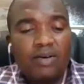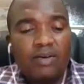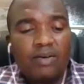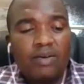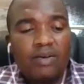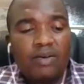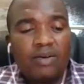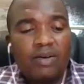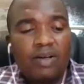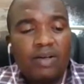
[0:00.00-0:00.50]

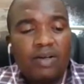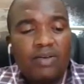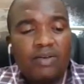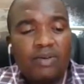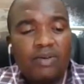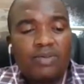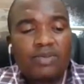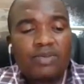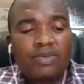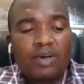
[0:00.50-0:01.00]
and
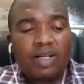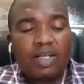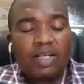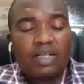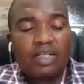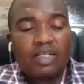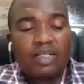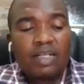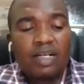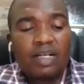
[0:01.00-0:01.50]
also
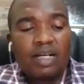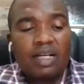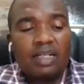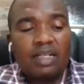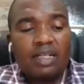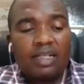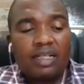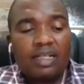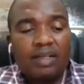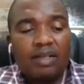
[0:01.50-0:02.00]

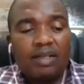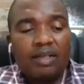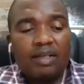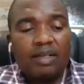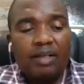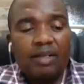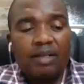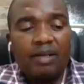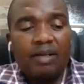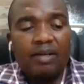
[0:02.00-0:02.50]
critical
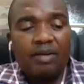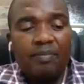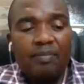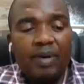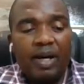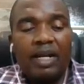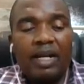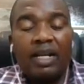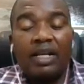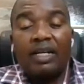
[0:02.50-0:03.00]

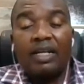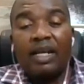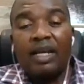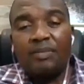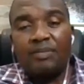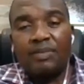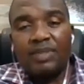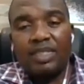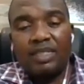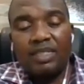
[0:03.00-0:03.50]

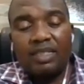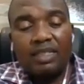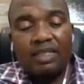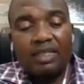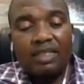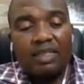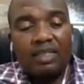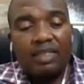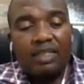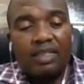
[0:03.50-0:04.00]
paradigms.
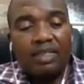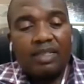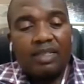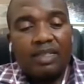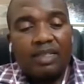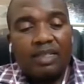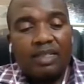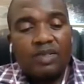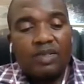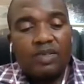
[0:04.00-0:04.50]

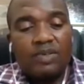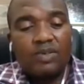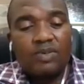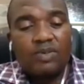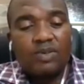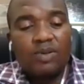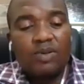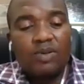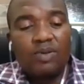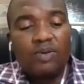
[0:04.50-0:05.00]

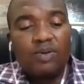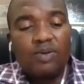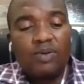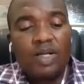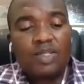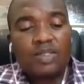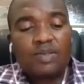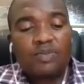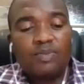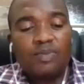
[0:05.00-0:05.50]
So
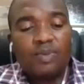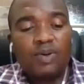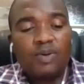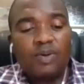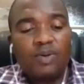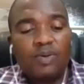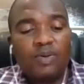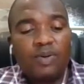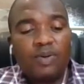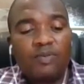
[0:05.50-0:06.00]
once
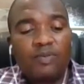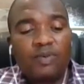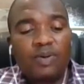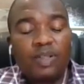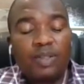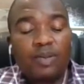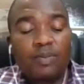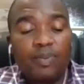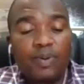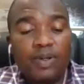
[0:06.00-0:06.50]
more, we've
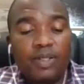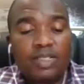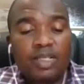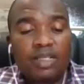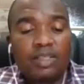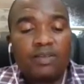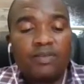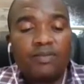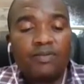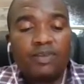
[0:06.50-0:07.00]
got the
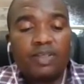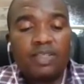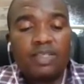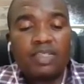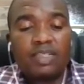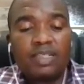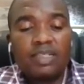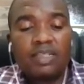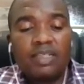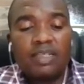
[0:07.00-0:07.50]

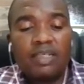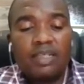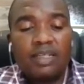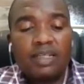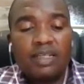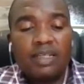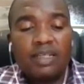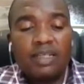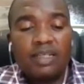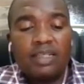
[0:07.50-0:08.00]
positivist,
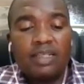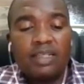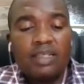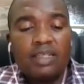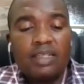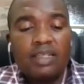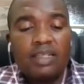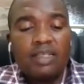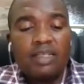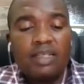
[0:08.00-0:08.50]

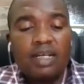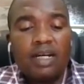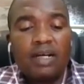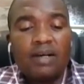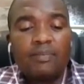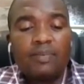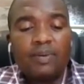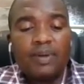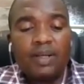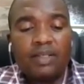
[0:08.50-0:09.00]
the
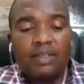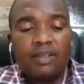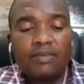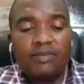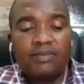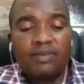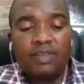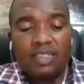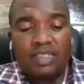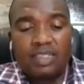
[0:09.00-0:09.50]

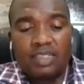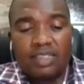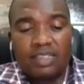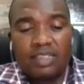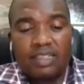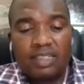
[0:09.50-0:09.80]
interpretivist,